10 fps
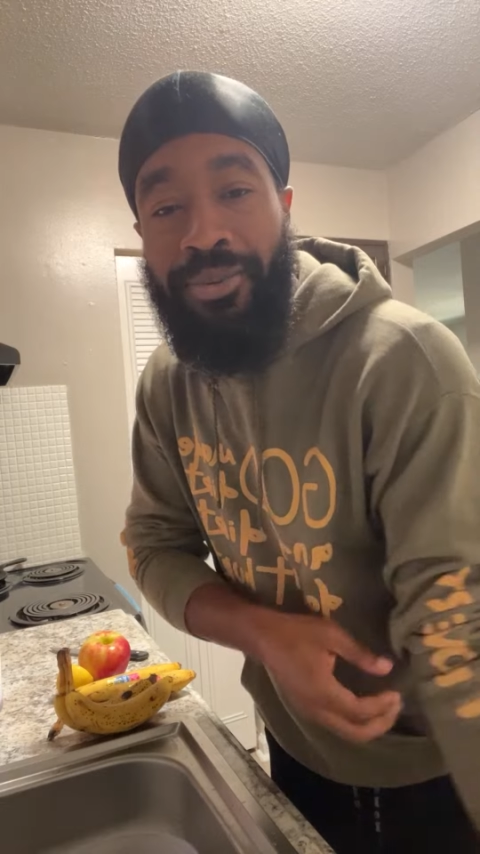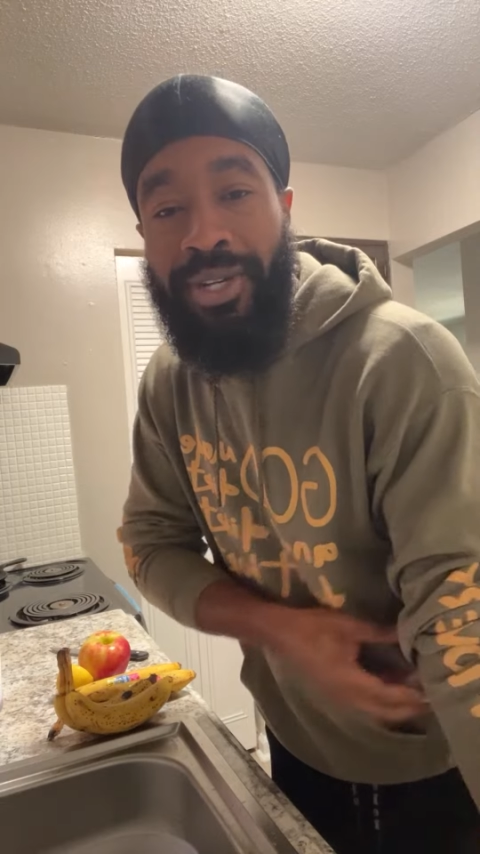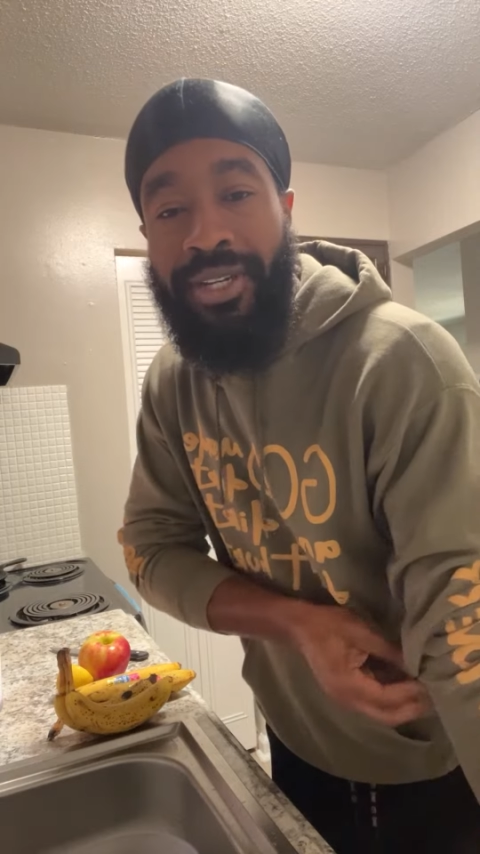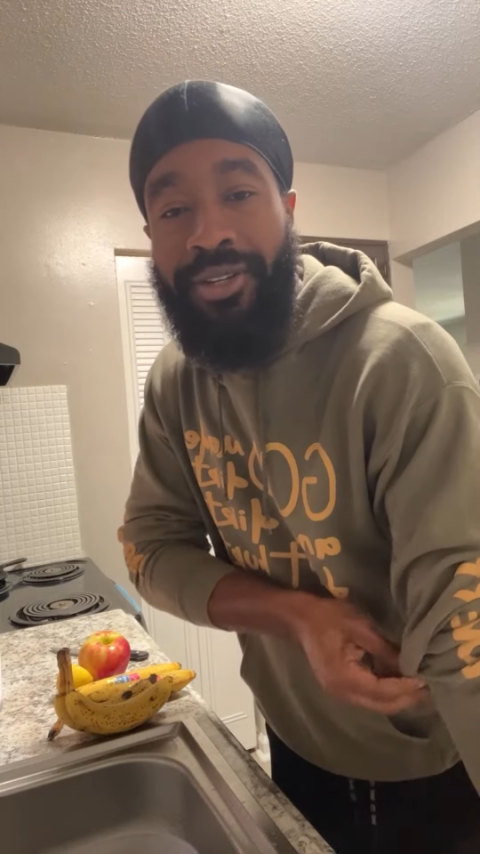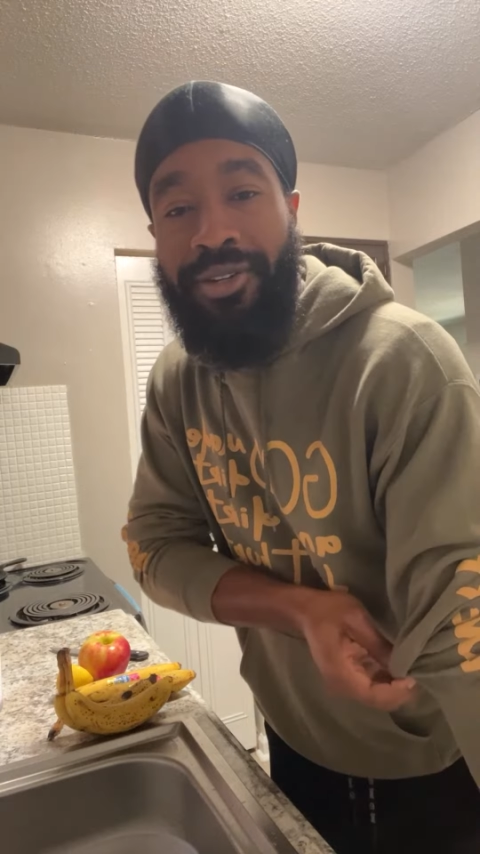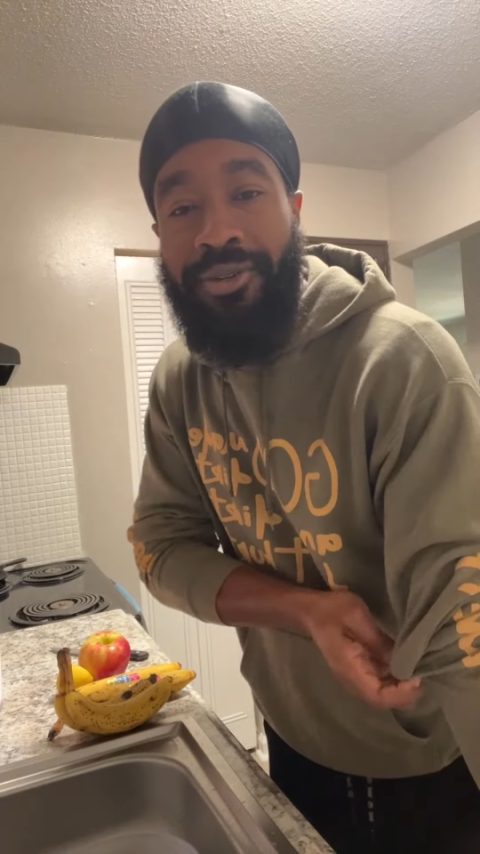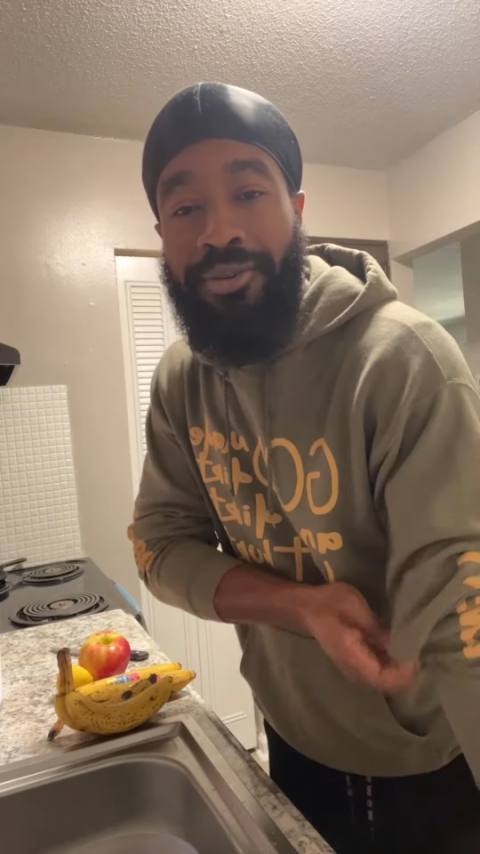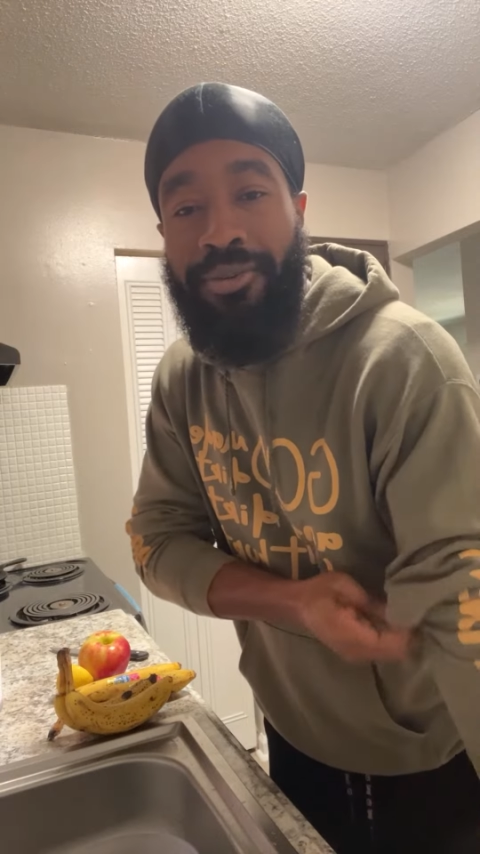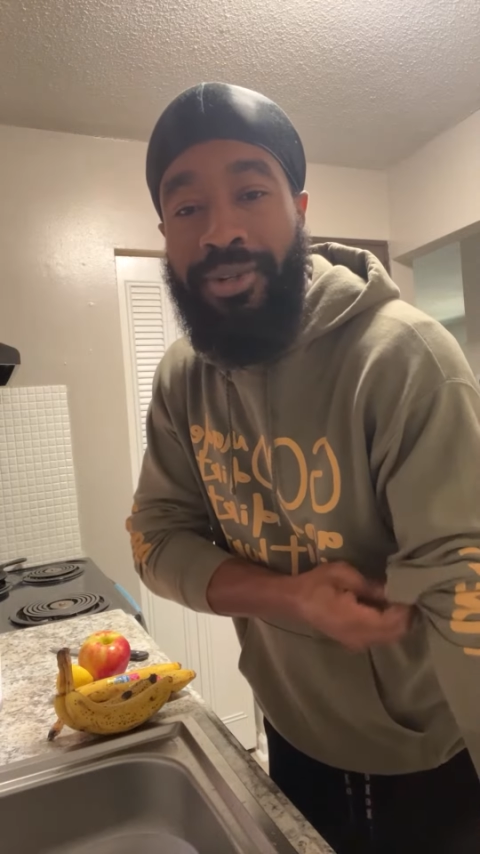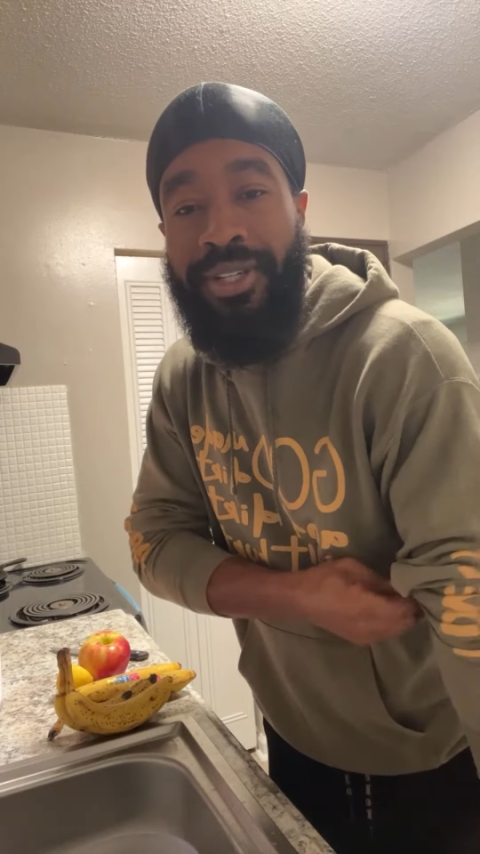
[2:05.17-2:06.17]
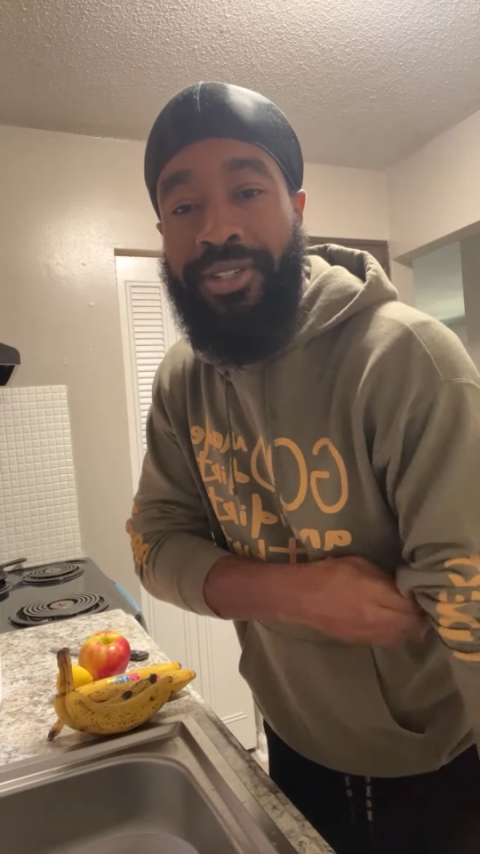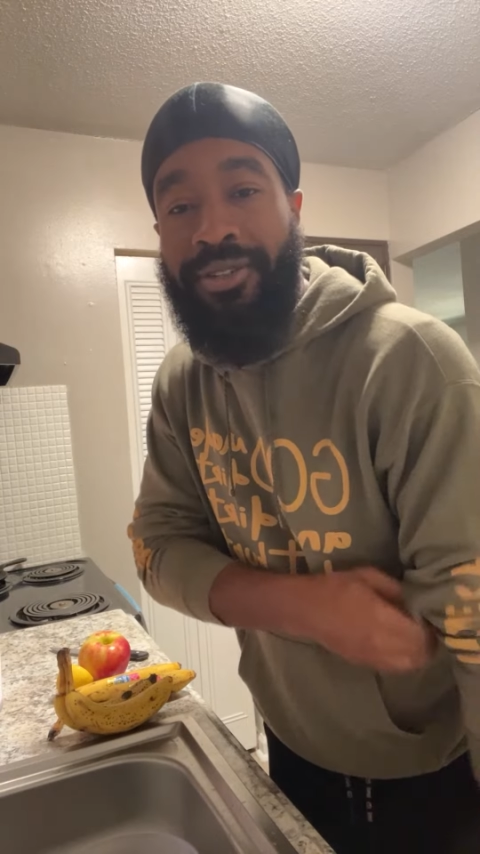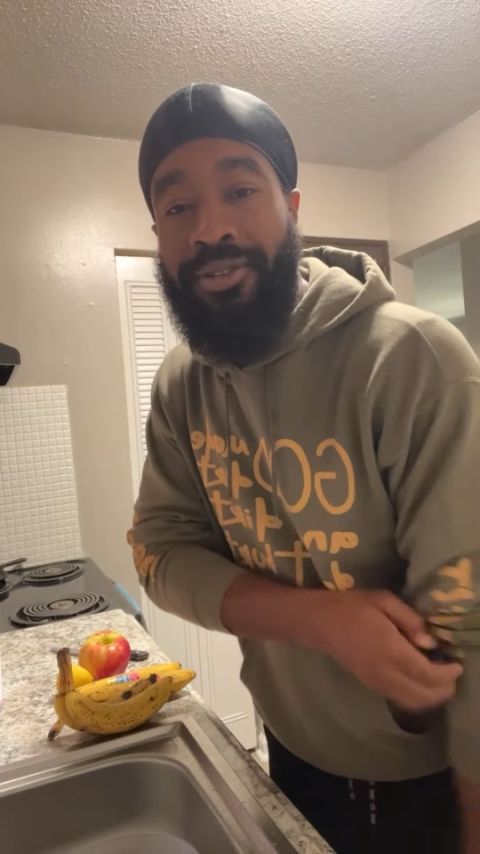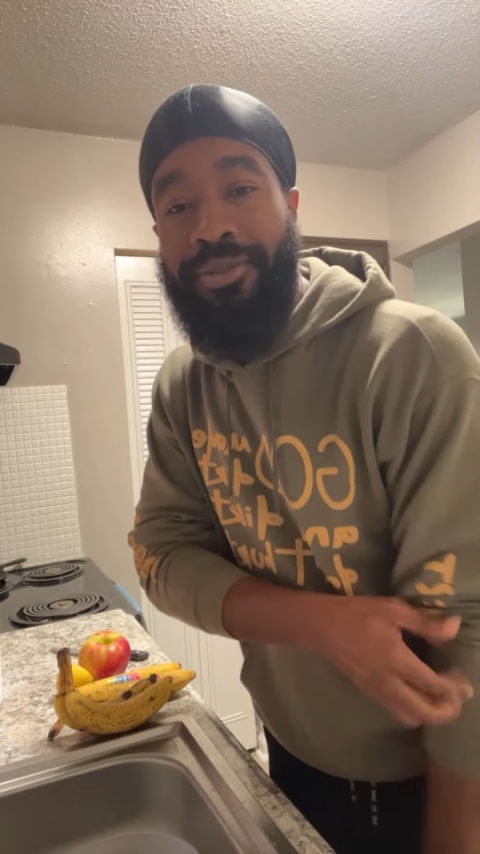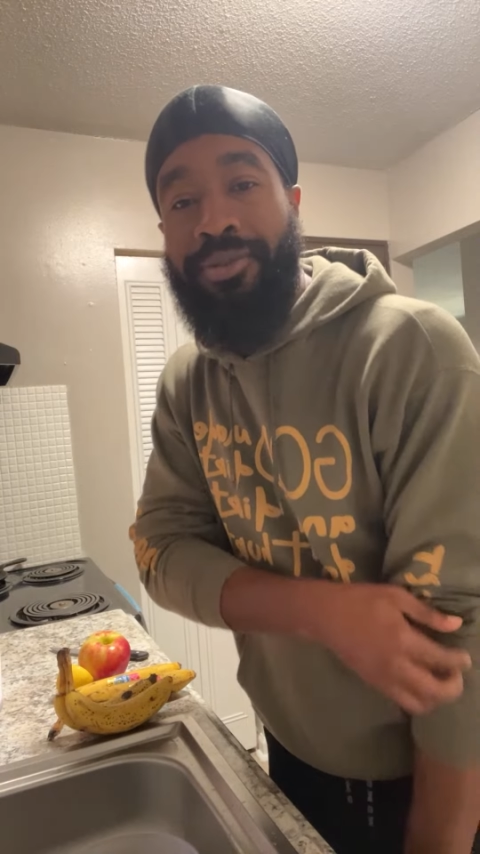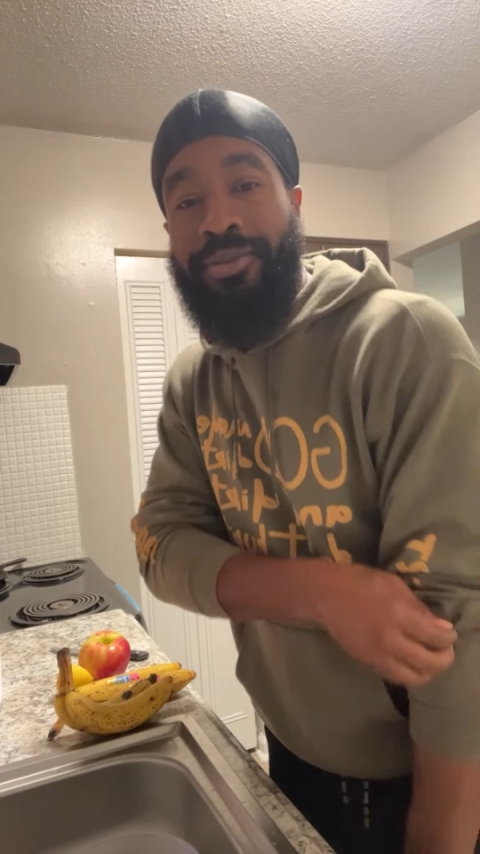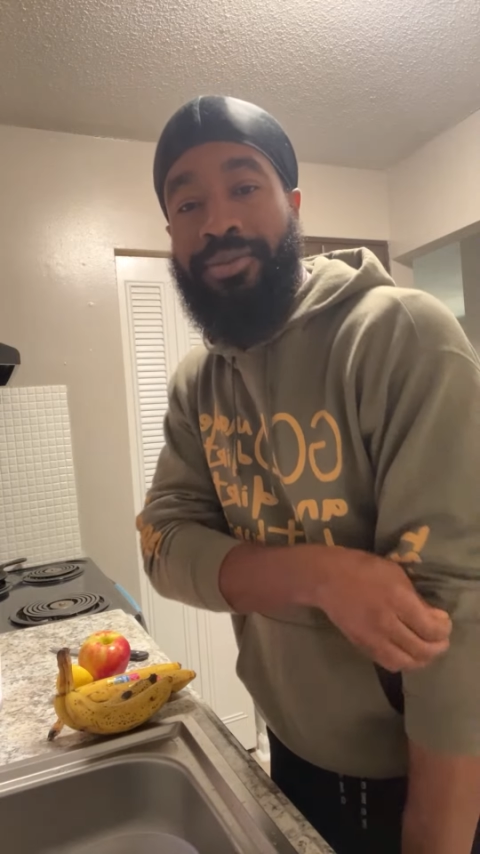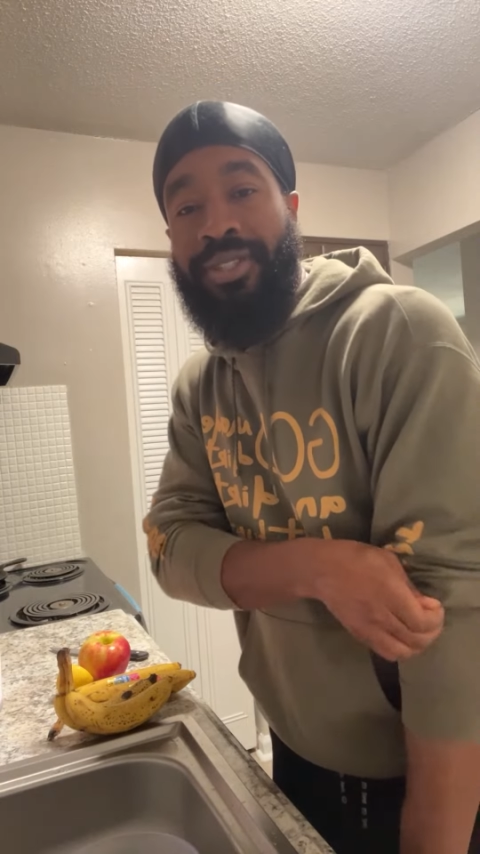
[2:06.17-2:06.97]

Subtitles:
What it do? What it do?